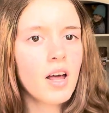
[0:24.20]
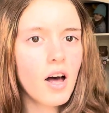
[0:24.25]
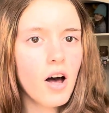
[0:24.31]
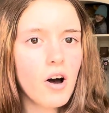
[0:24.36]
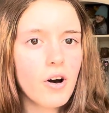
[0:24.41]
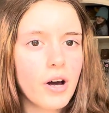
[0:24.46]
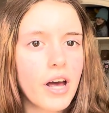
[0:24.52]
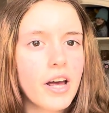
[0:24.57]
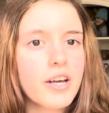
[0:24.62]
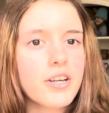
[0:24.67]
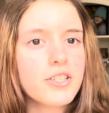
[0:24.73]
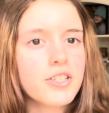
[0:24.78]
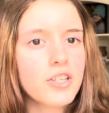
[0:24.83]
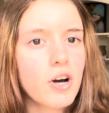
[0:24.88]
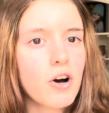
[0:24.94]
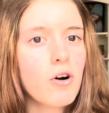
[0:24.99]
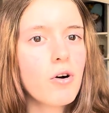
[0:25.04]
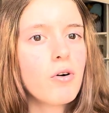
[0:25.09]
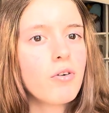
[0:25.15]
Okay,
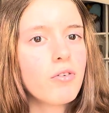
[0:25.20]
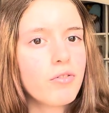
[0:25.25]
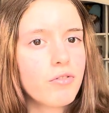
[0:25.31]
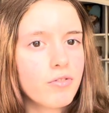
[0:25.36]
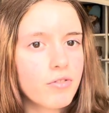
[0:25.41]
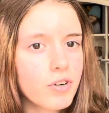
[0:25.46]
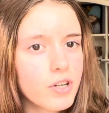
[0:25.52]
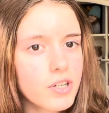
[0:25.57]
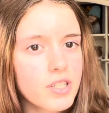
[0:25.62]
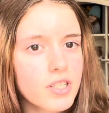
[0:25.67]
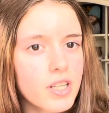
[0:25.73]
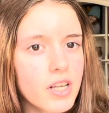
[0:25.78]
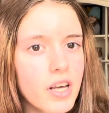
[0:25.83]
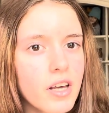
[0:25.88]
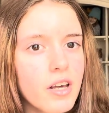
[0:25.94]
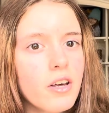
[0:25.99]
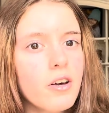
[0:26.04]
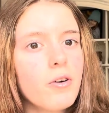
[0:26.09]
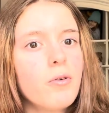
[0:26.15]
so
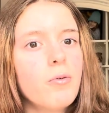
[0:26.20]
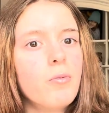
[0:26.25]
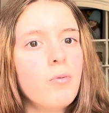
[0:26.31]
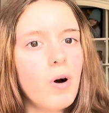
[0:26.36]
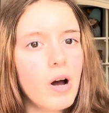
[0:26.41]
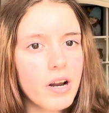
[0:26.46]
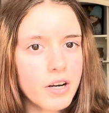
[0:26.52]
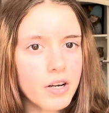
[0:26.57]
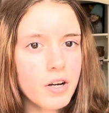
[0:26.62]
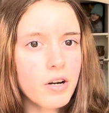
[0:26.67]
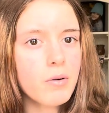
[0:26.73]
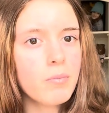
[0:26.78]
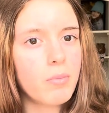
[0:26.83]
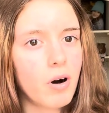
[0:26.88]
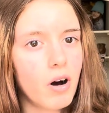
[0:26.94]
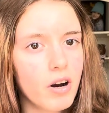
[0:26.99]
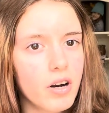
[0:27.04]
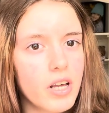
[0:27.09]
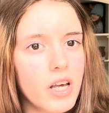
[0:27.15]
firstly, when your
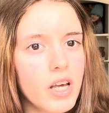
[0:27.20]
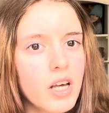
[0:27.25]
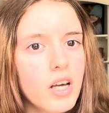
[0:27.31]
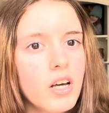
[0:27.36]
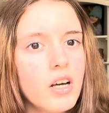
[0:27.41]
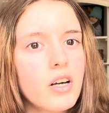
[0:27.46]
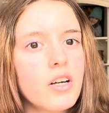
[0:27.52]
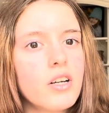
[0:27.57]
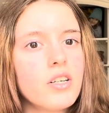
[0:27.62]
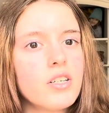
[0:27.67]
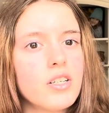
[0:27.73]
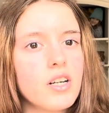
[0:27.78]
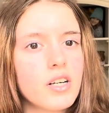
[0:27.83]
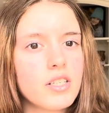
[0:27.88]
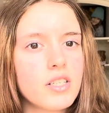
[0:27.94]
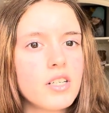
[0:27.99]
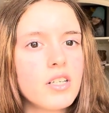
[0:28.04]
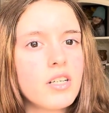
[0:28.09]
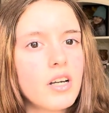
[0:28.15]
body
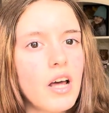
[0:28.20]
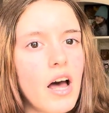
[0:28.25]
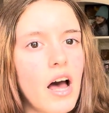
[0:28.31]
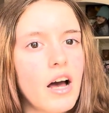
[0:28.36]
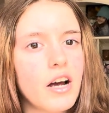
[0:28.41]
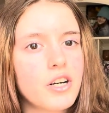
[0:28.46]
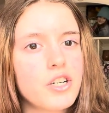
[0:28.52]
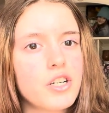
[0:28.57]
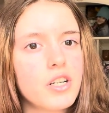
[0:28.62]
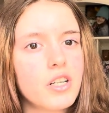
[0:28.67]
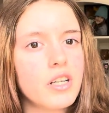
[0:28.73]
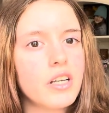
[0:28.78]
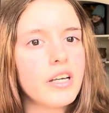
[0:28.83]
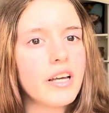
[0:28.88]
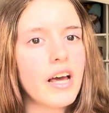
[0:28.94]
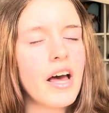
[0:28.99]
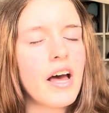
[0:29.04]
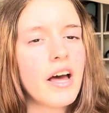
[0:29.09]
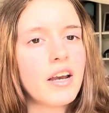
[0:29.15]
doesn't actually
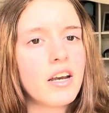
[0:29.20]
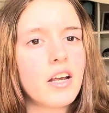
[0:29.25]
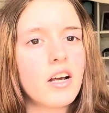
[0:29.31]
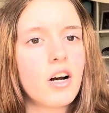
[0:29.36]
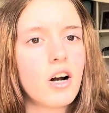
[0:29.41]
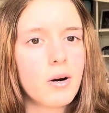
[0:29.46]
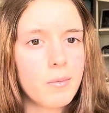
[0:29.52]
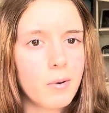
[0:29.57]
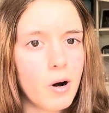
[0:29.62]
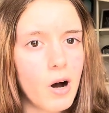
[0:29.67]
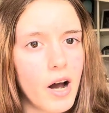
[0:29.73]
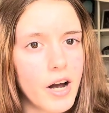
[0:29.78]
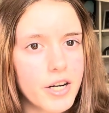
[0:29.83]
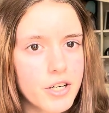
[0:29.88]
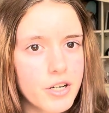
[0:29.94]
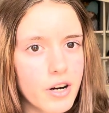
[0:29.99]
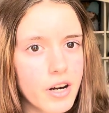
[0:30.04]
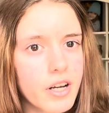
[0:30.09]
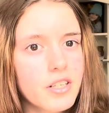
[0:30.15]
get any
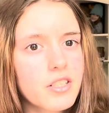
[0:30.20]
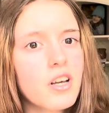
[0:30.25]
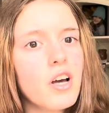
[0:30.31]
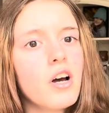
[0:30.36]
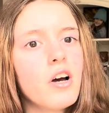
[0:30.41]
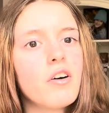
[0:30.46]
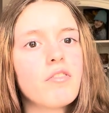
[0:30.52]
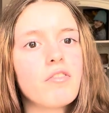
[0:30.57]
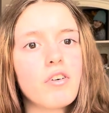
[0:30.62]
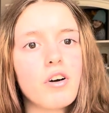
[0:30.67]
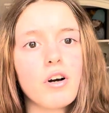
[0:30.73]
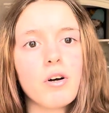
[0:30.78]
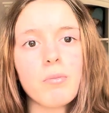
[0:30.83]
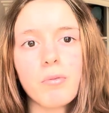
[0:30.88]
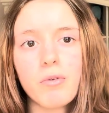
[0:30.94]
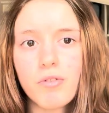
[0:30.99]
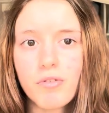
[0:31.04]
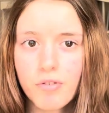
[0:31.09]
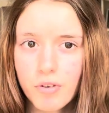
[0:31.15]
carbohydrates from
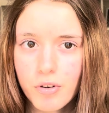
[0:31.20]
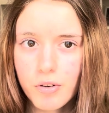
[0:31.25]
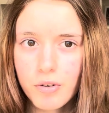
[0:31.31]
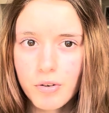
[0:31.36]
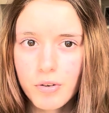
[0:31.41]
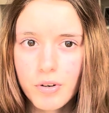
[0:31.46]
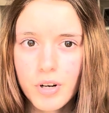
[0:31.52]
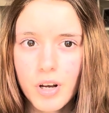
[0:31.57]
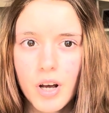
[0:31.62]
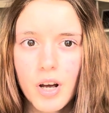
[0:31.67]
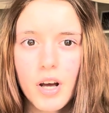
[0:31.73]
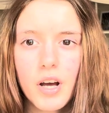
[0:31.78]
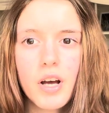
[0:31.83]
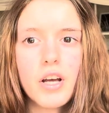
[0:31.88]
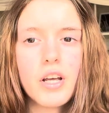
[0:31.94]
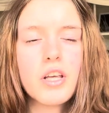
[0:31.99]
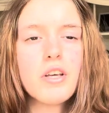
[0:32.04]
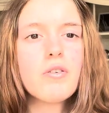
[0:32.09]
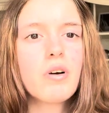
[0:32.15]
food,
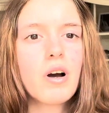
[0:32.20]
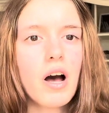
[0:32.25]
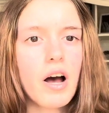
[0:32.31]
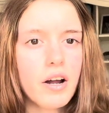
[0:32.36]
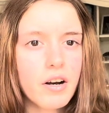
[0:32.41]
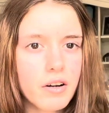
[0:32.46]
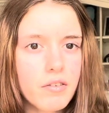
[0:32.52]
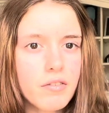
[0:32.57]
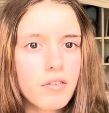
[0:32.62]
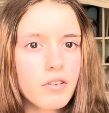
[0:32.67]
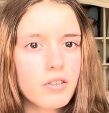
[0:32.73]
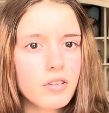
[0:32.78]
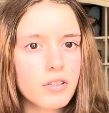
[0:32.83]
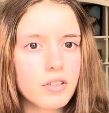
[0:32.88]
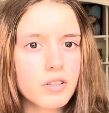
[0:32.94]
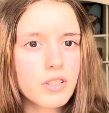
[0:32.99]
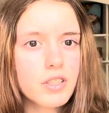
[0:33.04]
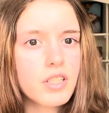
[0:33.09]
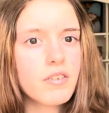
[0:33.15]
you kind of
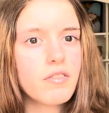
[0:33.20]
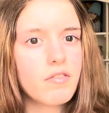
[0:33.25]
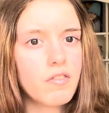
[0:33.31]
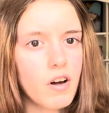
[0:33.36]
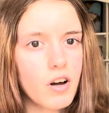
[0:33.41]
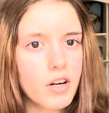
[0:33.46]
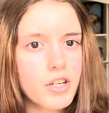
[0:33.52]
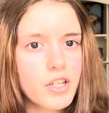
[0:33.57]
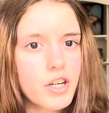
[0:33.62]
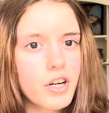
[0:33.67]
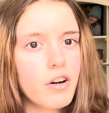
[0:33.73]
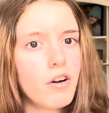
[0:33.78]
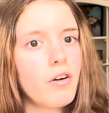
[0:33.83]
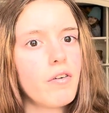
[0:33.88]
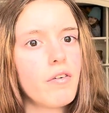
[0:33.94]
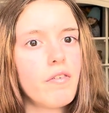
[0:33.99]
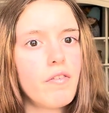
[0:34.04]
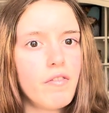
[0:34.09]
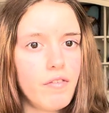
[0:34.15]
learn to function
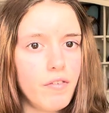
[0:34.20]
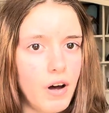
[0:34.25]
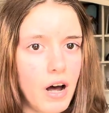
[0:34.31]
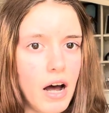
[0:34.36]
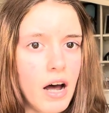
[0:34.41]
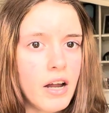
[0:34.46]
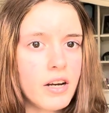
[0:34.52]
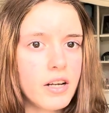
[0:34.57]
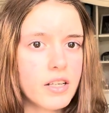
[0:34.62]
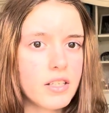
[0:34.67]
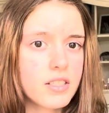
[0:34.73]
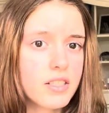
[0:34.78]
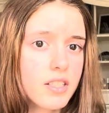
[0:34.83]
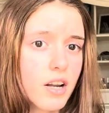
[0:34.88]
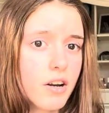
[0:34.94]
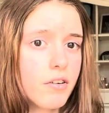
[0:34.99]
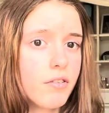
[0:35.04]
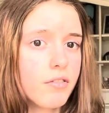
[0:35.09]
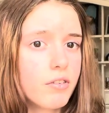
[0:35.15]
on fat
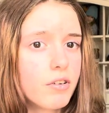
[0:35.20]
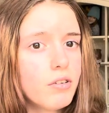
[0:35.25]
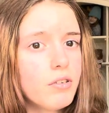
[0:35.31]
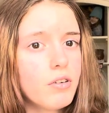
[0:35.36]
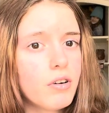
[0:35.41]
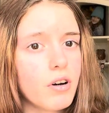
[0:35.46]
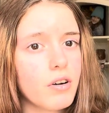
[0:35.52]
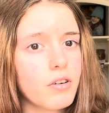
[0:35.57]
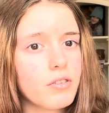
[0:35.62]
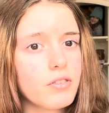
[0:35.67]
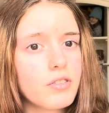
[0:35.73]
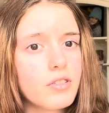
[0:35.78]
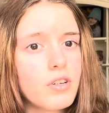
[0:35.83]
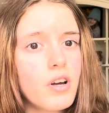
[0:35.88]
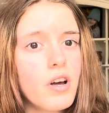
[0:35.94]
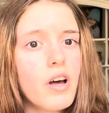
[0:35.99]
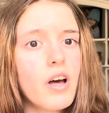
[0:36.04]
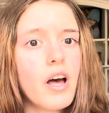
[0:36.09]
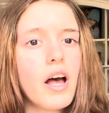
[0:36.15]
instead of glucose.
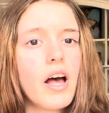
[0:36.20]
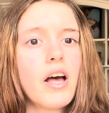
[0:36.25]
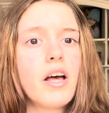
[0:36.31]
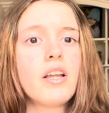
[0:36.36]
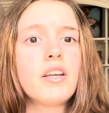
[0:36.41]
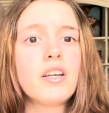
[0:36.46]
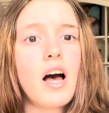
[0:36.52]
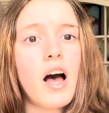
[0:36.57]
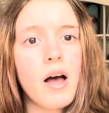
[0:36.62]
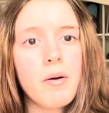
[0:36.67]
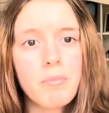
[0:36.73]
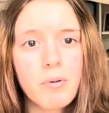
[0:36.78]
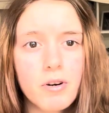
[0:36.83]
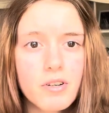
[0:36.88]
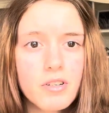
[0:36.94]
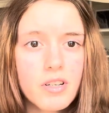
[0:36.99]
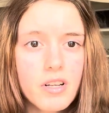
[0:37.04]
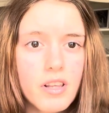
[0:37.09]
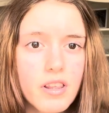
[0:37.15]
And I
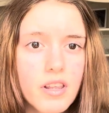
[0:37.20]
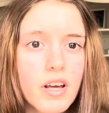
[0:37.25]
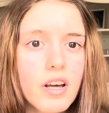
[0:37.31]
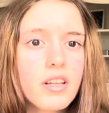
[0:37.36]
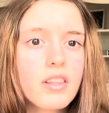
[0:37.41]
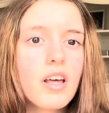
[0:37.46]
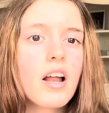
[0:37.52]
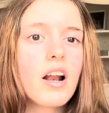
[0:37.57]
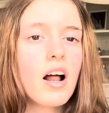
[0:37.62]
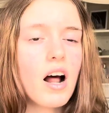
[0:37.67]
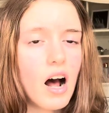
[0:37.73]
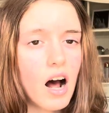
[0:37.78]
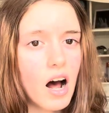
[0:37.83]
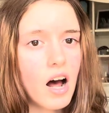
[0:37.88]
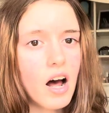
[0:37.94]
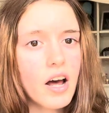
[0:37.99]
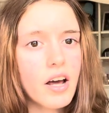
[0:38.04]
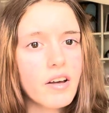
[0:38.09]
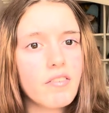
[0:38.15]
personally think that
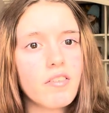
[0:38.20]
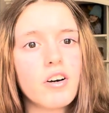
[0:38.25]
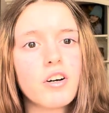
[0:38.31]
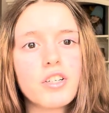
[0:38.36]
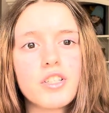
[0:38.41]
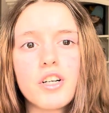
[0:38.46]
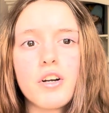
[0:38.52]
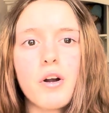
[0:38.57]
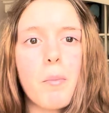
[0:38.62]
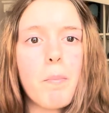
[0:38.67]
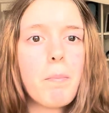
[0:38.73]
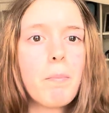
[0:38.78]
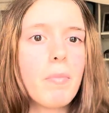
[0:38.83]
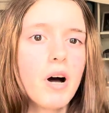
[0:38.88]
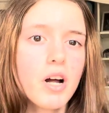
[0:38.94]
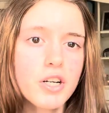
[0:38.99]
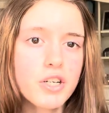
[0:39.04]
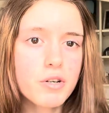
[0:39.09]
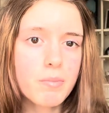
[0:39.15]
I function
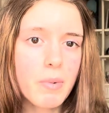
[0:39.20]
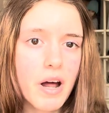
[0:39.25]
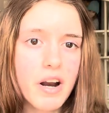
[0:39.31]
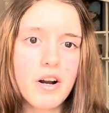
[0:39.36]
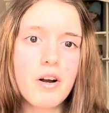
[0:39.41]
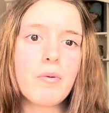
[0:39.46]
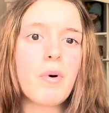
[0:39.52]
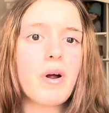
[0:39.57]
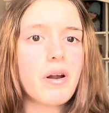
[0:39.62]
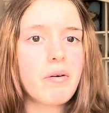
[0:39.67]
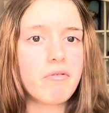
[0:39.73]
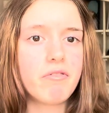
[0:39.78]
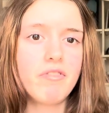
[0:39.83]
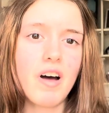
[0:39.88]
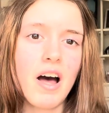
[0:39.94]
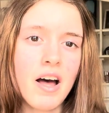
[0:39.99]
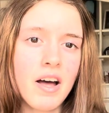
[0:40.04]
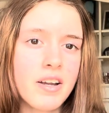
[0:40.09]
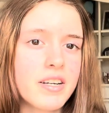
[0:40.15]
much better when I'm
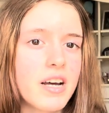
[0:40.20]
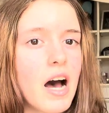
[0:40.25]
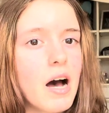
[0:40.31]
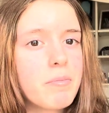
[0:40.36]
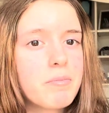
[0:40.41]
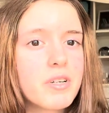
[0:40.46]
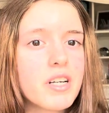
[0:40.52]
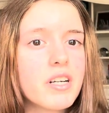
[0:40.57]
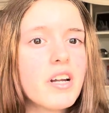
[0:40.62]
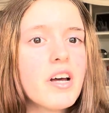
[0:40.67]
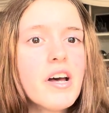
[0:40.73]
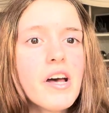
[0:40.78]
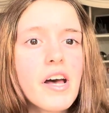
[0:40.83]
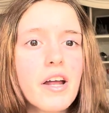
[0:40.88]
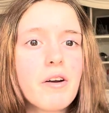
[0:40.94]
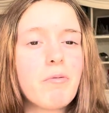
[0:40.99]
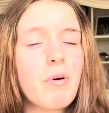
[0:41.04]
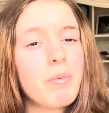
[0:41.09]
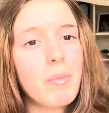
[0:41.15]
fat adapted
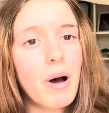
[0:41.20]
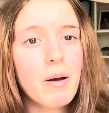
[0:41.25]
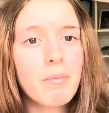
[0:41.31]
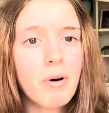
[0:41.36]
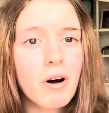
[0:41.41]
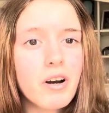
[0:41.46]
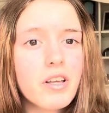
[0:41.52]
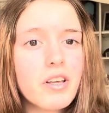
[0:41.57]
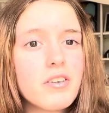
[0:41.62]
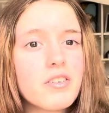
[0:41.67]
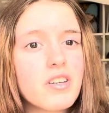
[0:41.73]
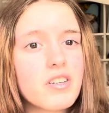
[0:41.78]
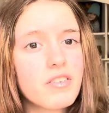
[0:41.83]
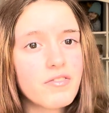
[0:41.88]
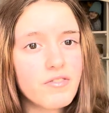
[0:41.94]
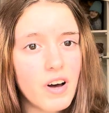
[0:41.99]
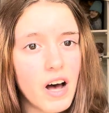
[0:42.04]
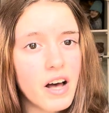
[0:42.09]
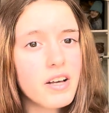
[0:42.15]
and when my body uses
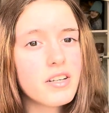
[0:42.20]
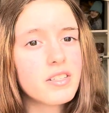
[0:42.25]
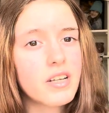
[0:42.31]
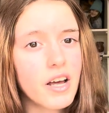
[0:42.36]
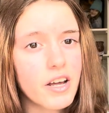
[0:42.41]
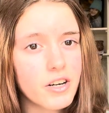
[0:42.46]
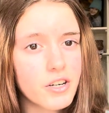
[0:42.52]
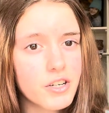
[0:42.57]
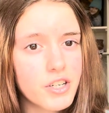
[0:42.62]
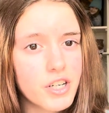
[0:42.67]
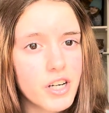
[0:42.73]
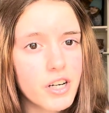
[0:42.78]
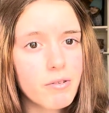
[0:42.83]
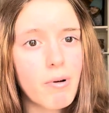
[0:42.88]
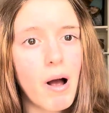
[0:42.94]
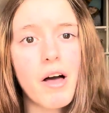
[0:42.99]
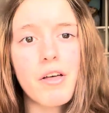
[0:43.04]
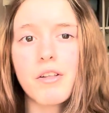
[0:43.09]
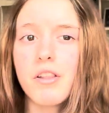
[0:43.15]
fat as energy
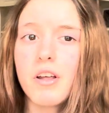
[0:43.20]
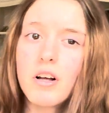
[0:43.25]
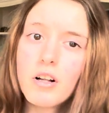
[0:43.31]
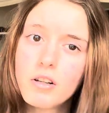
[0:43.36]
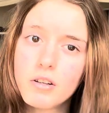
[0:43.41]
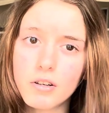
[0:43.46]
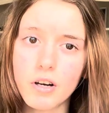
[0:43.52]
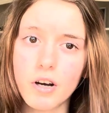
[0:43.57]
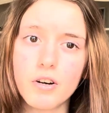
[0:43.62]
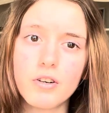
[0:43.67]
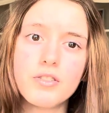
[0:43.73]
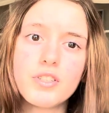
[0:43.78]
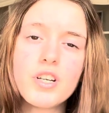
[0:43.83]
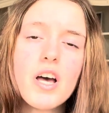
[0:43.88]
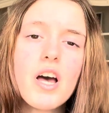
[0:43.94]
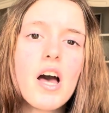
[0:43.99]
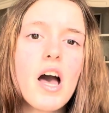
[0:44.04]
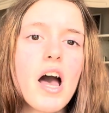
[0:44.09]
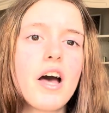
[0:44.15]
rather than glucose.
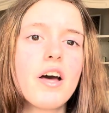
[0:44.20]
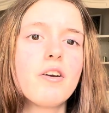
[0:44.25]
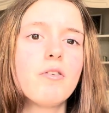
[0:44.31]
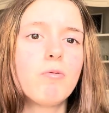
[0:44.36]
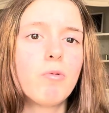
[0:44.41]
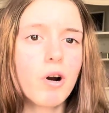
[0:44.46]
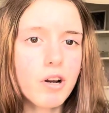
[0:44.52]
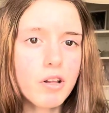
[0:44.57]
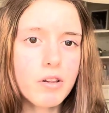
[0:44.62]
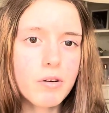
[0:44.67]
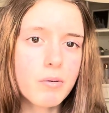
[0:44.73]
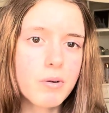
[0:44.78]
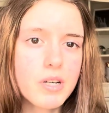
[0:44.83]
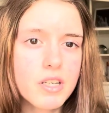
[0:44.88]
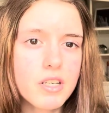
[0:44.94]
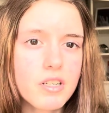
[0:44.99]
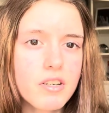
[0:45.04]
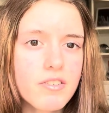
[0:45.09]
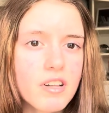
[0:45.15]
And one of the
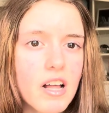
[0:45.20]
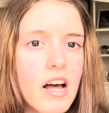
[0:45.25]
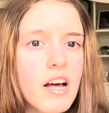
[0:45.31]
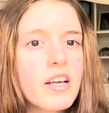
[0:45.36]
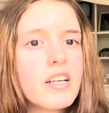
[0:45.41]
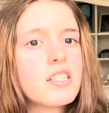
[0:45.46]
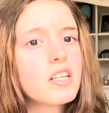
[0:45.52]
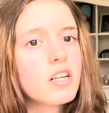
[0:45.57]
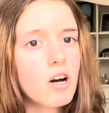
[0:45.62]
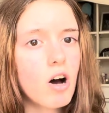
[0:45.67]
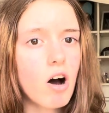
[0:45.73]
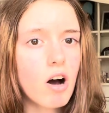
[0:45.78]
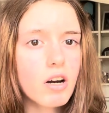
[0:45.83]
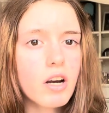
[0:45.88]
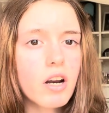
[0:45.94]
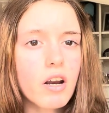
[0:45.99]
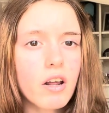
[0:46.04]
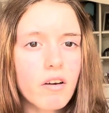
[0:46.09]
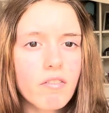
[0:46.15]
reasons for that is
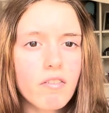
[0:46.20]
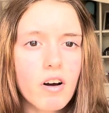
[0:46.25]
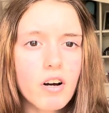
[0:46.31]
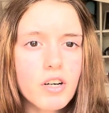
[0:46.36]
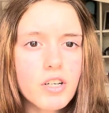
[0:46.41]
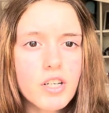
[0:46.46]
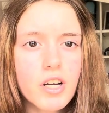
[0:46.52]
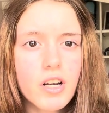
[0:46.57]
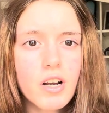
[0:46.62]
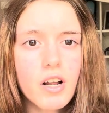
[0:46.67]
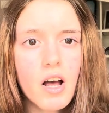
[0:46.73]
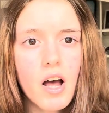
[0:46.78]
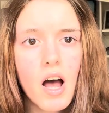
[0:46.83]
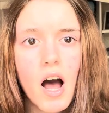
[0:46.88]
cognitive function.